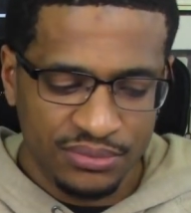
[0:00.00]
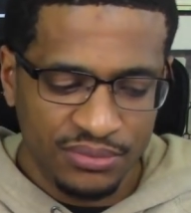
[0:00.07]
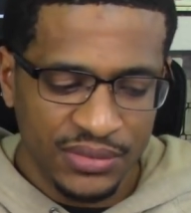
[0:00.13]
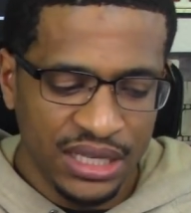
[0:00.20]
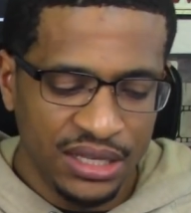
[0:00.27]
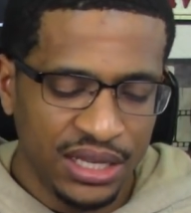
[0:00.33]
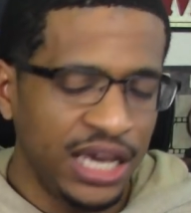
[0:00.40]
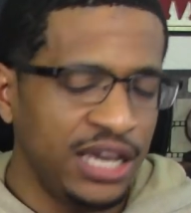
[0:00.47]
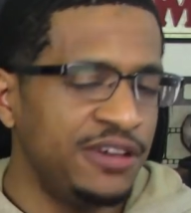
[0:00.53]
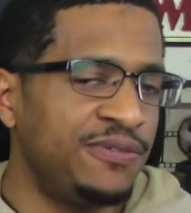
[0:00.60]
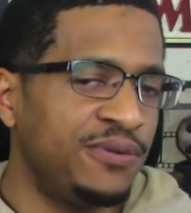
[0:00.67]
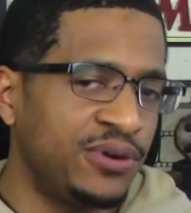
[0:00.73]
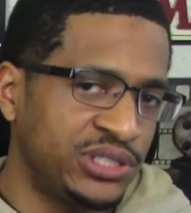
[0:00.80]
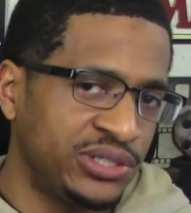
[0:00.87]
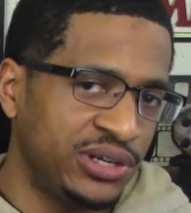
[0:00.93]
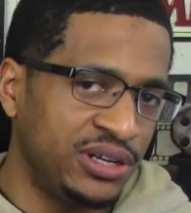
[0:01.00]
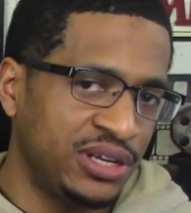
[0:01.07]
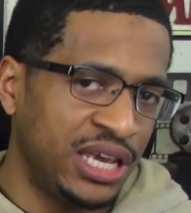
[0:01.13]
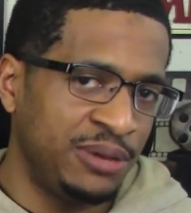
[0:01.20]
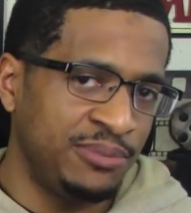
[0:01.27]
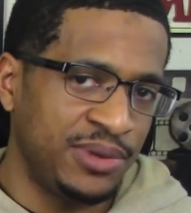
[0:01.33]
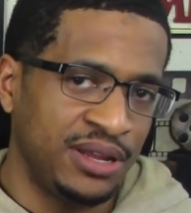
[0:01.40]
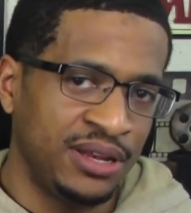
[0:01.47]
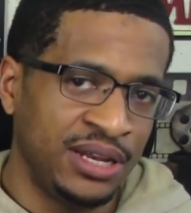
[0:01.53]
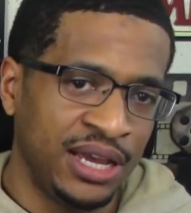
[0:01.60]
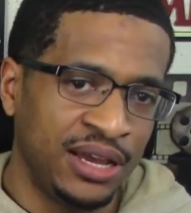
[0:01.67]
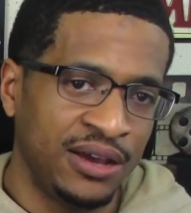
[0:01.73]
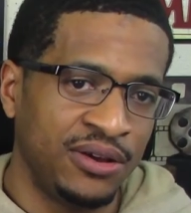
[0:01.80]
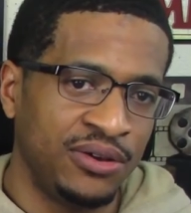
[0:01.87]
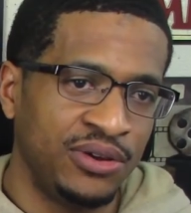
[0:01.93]
the A4 trailer came out
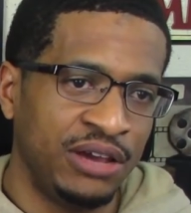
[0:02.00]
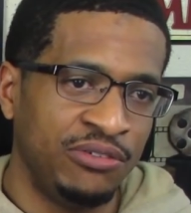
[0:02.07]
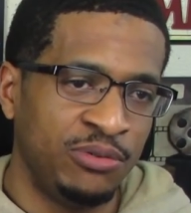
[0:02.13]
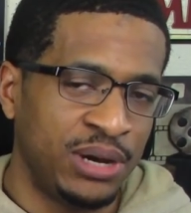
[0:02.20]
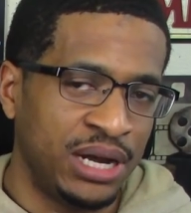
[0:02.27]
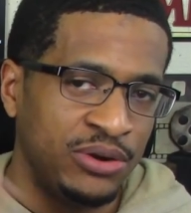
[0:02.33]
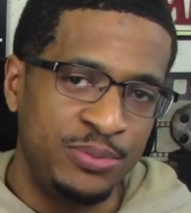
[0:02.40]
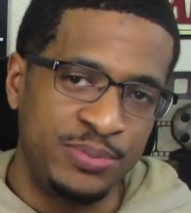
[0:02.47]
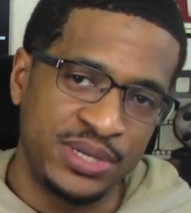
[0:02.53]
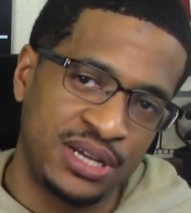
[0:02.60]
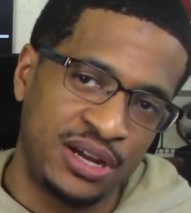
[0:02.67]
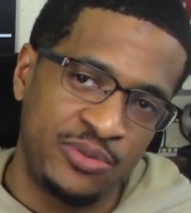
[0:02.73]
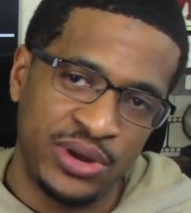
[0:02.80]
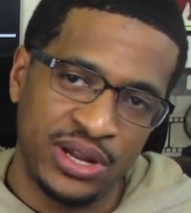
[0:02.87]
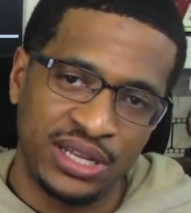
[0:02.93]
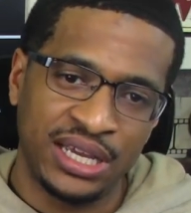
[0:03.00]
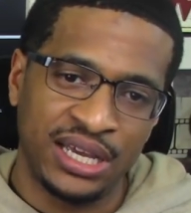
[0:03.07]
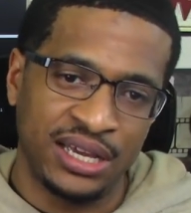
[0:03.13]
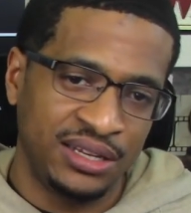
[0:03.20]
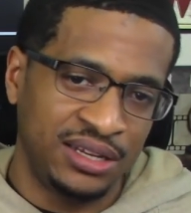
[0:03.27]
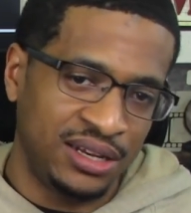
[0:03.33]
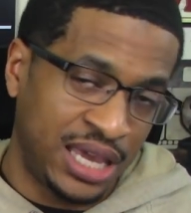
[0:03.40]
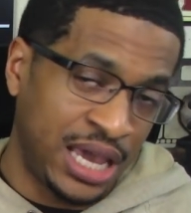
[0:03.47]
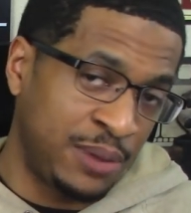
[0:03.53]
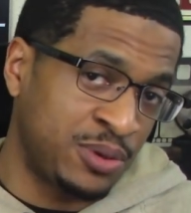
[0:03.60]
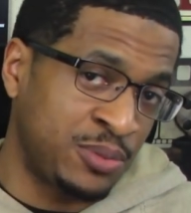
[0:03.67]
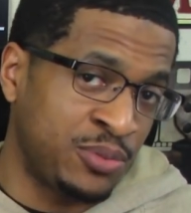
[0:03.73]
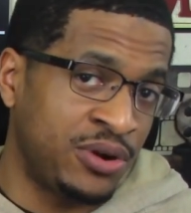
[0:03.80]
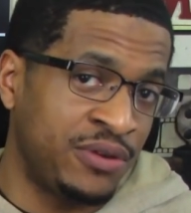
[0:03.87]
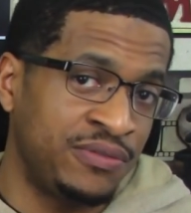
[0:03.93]
now, everybody would be talking about that. And then the
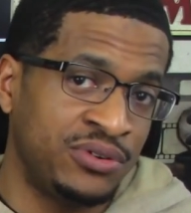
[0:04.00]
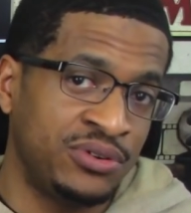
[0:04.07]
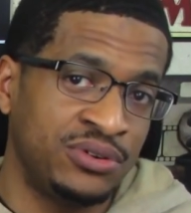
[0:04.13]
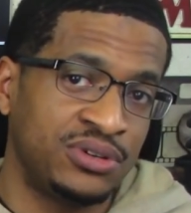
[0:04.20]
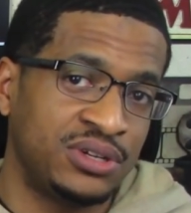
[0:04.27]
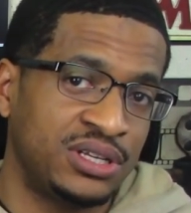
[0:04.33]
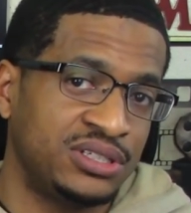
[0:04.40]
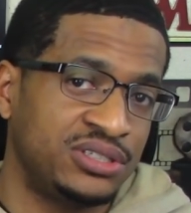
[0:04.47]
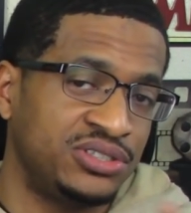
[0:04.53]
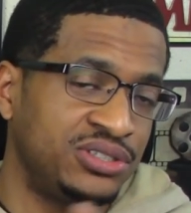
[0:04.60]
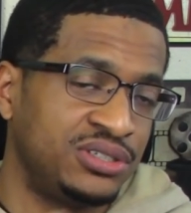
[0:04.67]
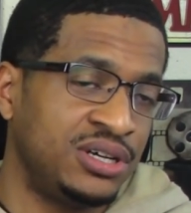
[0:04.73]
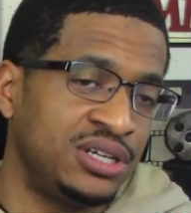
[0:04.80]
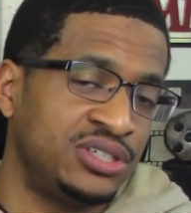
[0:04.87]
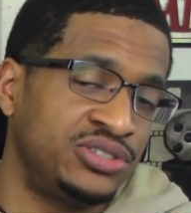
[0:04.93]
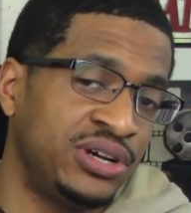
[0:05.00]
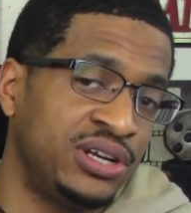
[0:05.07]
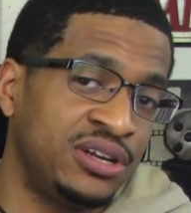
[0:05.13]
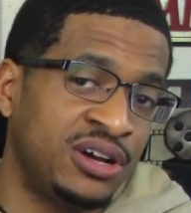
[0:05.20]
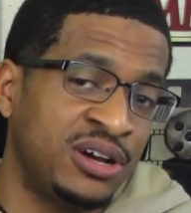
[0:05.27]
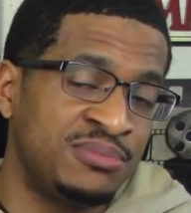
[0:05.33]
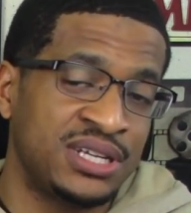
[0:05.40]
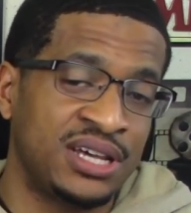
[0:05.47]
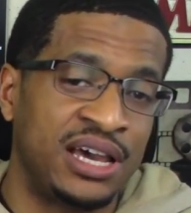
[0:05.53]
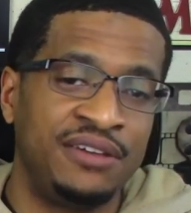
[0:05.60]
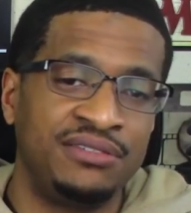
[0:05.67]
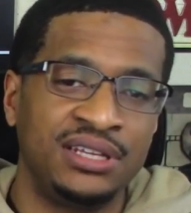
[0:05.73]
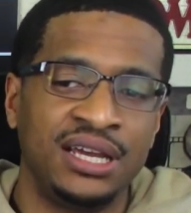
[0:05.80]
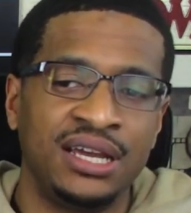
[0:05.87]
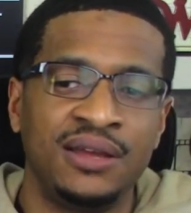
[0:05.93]
Captain Marvel uh, trailer comes out
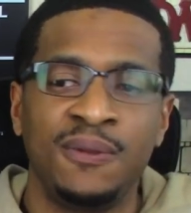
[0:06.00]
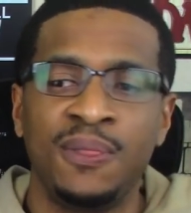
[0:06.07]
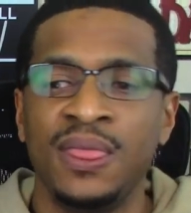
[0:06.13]
after that,